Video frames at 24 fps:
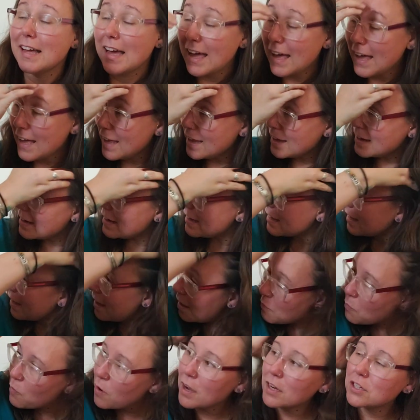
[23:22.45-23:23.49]
And
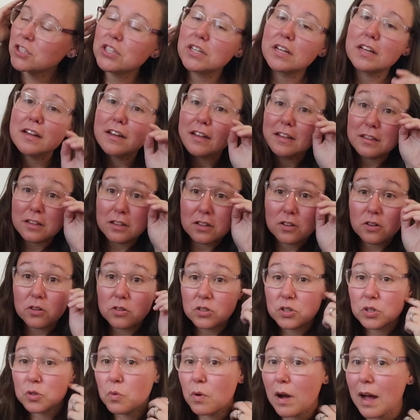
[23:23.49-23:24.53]
I'm watching it, and the little
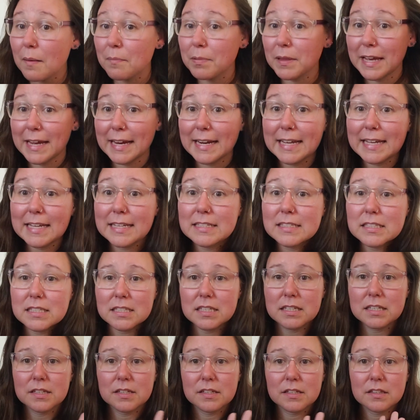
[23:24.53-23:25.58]
doo-wop
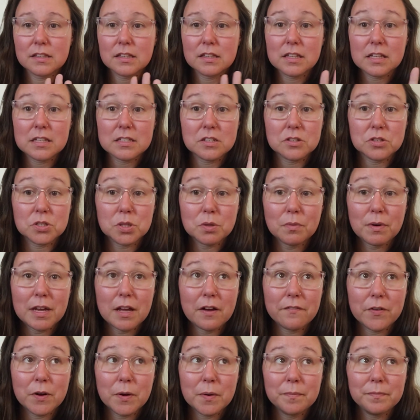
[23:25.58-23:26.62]
ladies, because there's three
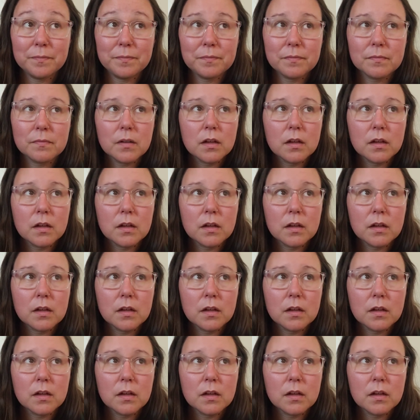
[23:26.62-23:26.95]
of them,